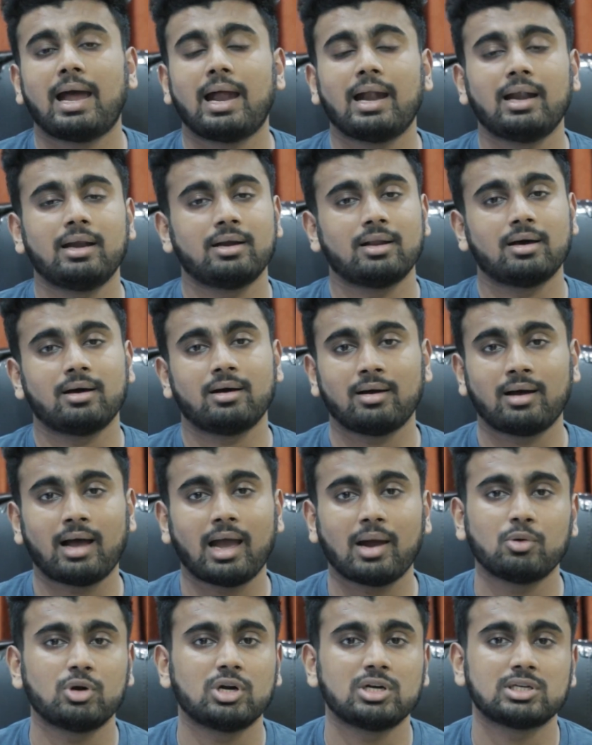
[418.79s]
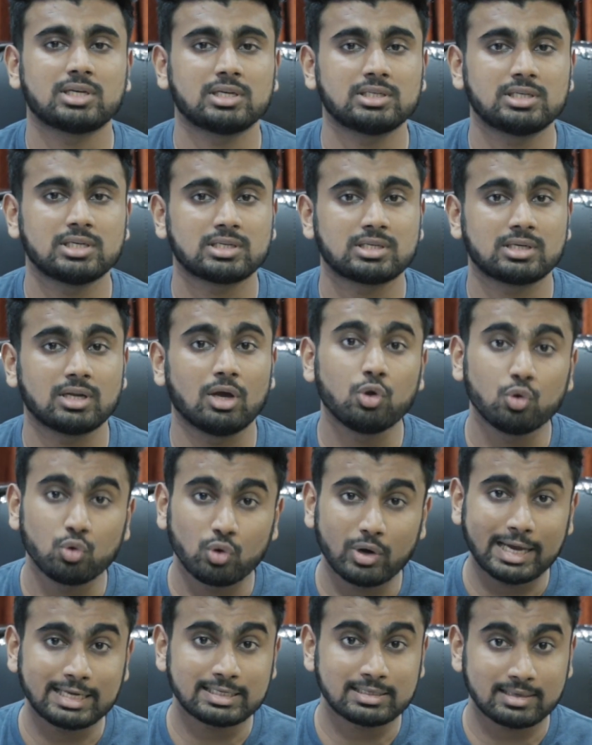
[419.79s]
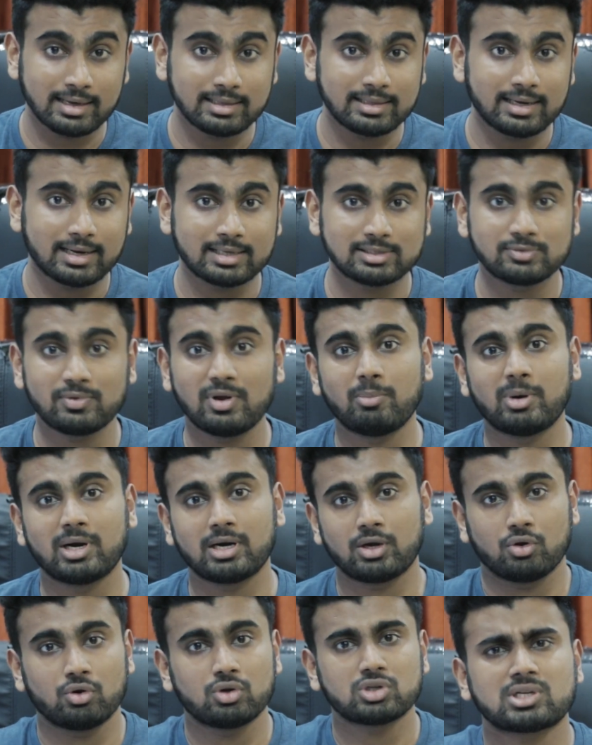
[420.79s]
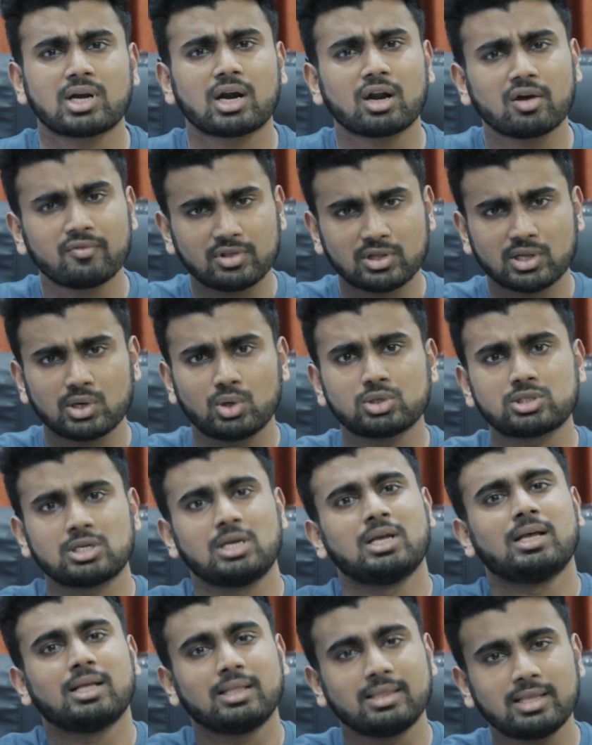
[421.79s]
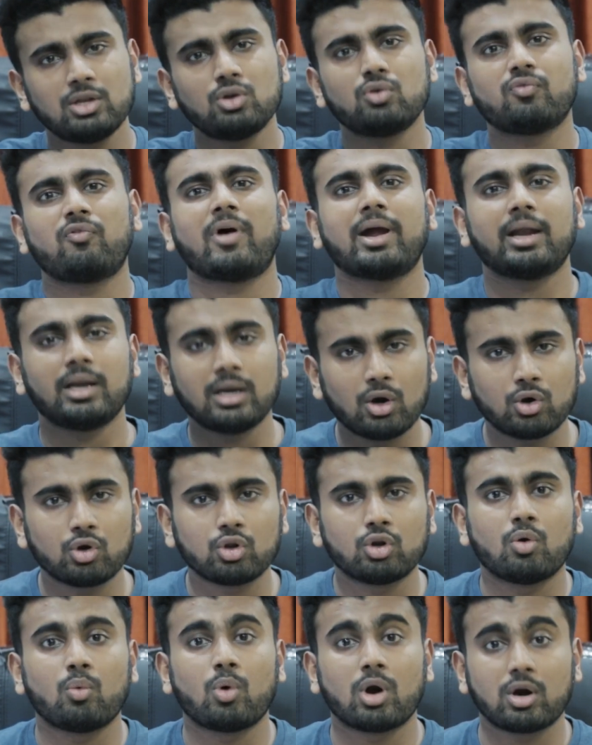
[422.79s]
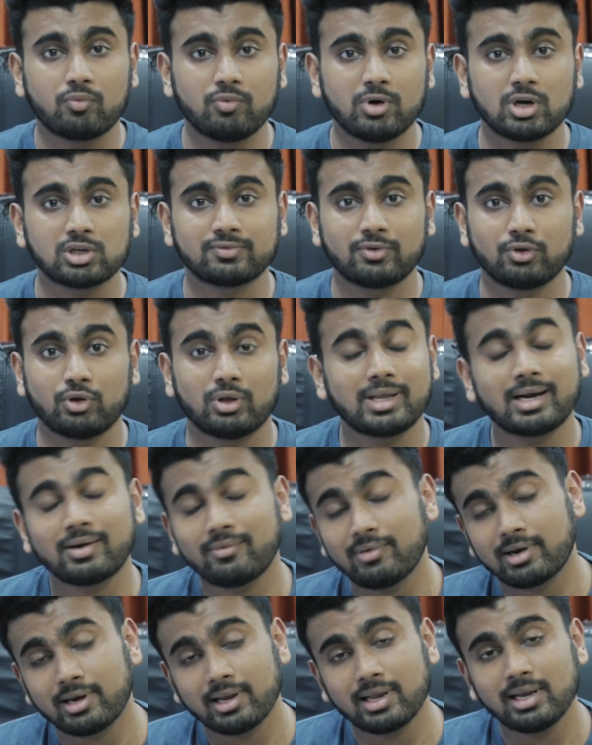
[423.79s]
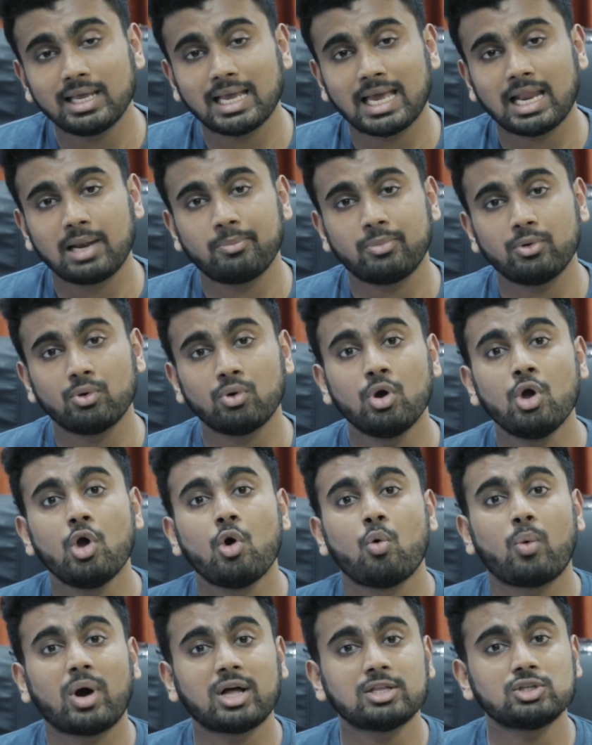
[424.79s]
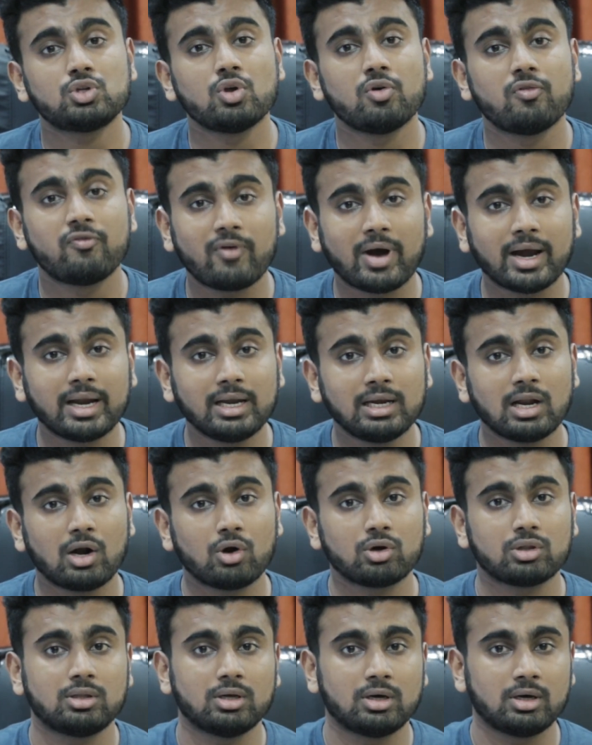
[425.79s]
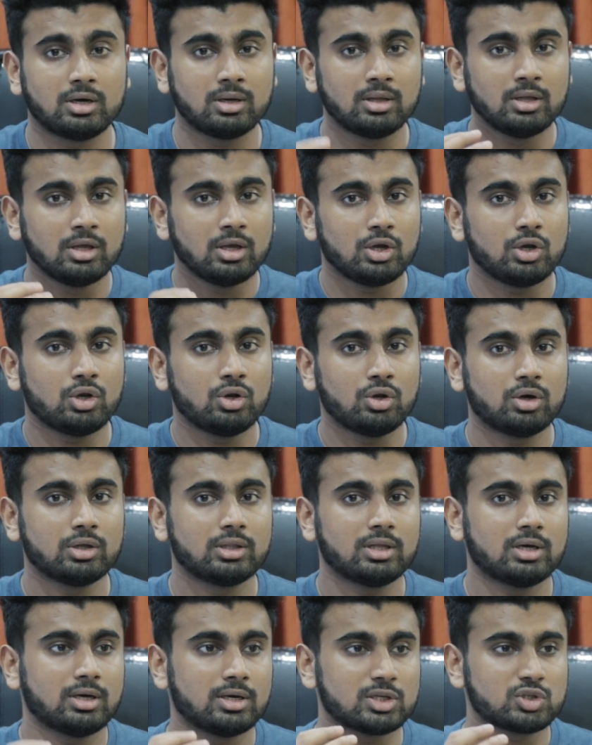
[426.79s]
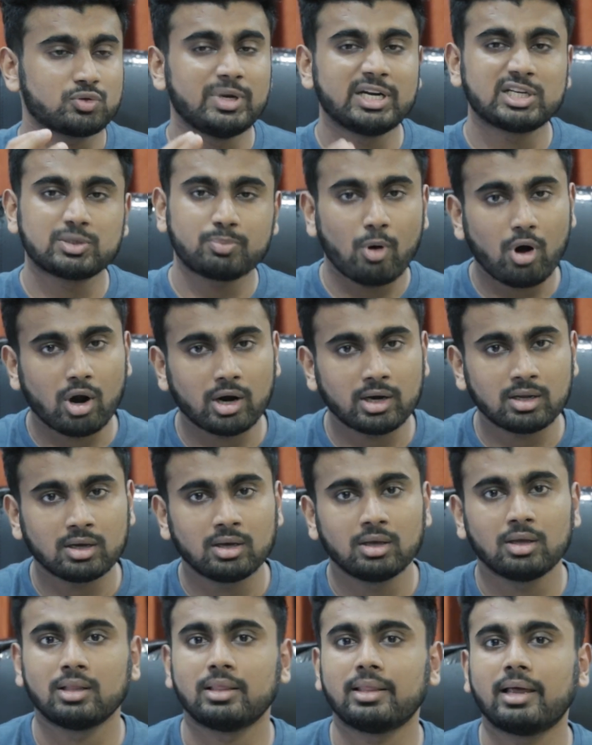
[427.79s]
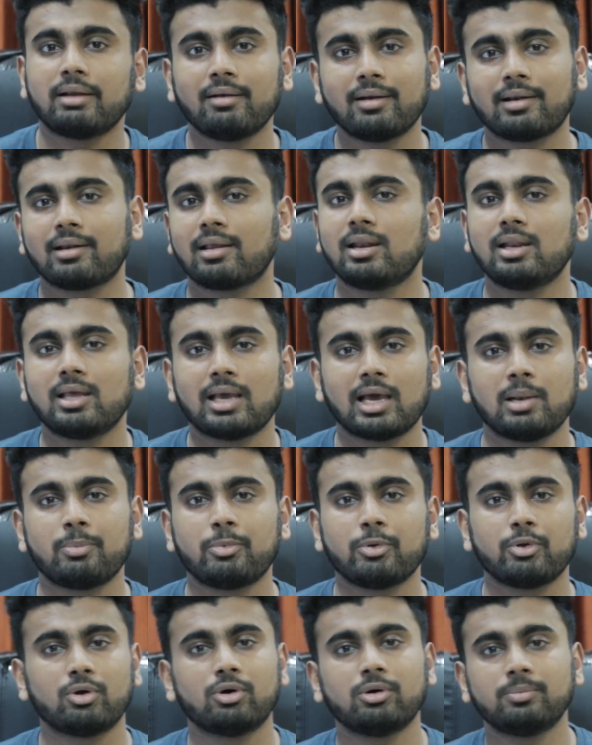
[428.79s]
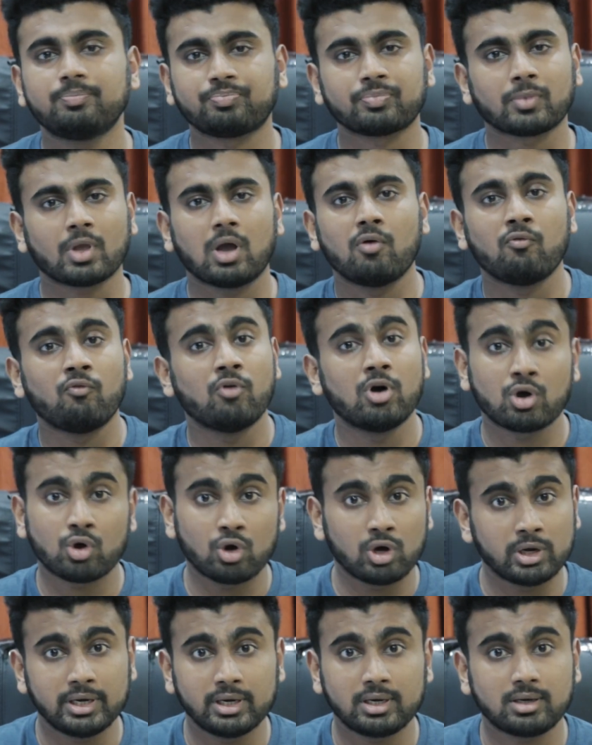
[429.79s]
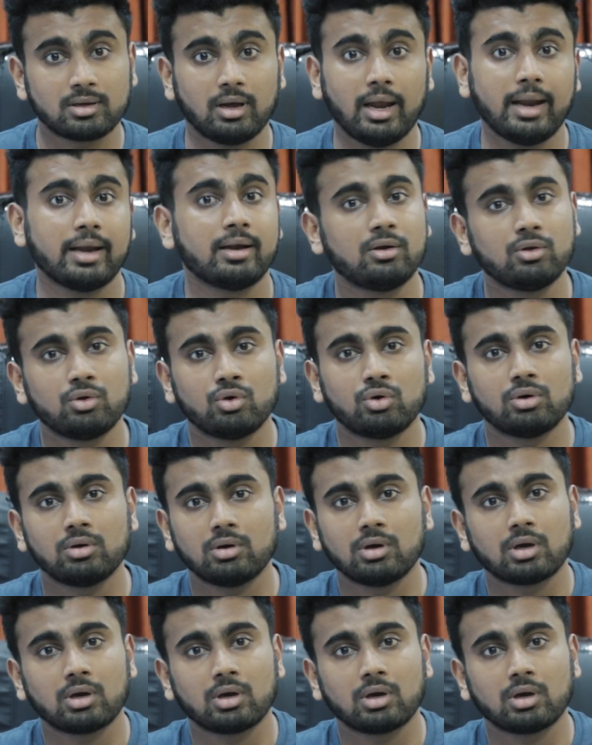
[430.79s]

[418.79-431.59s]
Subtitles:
and I wouldn't suggest you guys try that as well. But start off with close, then you find out what works for you. That will really help you. Once you find out the the sweet spot, that will really help work on it and